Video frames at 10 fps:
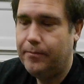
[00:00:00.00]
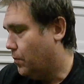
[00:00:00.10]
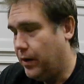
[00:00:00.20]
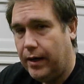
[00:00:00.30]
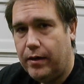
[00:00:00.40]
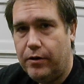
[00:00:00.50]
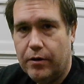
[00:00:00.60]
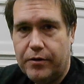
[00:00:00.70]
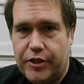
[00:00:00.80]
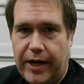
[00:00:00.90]
When
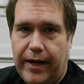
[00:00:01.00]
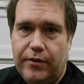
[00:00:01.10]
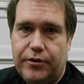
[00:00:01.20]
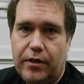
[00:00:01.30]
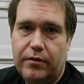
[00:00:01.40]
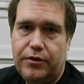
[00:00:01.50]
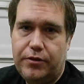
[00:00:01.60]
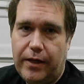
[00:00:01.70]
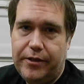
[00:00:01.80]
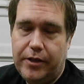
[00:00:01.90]
your chain starts
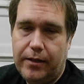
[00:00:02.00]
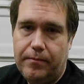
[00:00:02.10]
stretching,